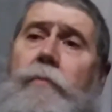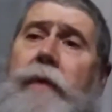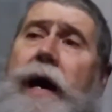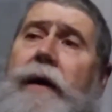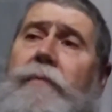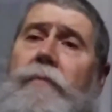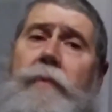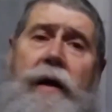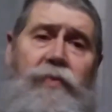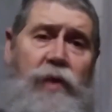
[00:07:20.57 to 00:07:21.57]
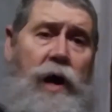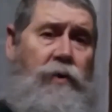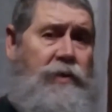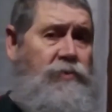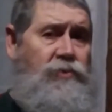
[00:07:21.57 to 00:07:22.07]
my
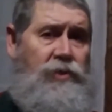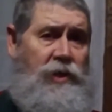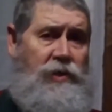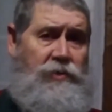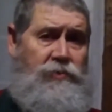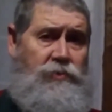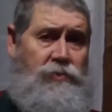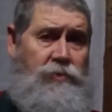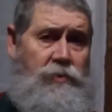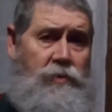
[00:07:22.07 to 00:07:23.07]
thought is this.